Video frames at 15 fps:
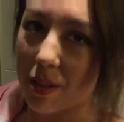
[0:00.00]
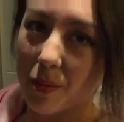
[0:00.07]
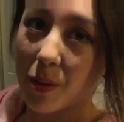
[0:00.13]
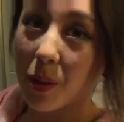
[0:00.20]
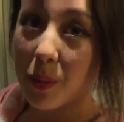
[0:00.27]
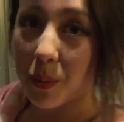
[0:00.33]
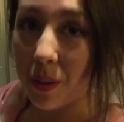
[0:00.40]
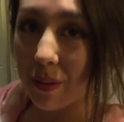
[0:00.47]
is
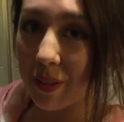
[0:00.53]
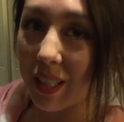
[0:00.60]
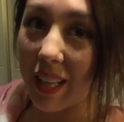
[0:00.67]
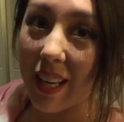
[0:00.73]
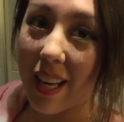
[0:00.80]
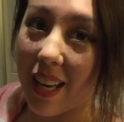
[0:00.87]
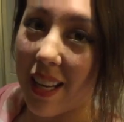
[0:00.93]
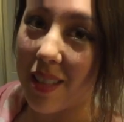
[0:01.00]
for
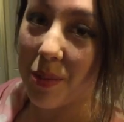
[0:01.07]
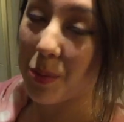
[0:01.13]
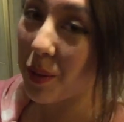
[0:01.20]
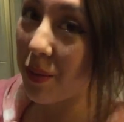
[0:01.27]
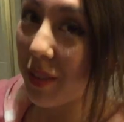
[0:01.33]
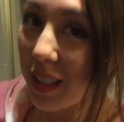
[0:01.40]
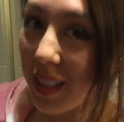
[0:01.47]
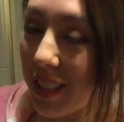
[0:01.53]
Wolfie, and
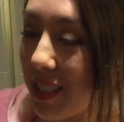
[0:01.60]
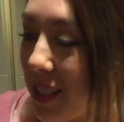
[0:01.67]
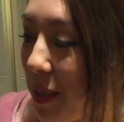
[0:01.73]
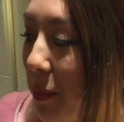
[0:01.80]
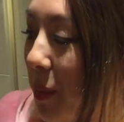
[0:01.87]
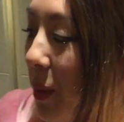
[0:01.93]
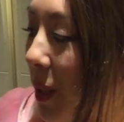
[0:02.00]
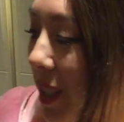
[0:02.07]
Wolfie is a
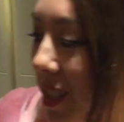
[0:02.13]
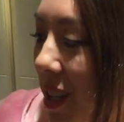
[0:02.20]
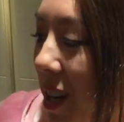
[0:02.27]
boy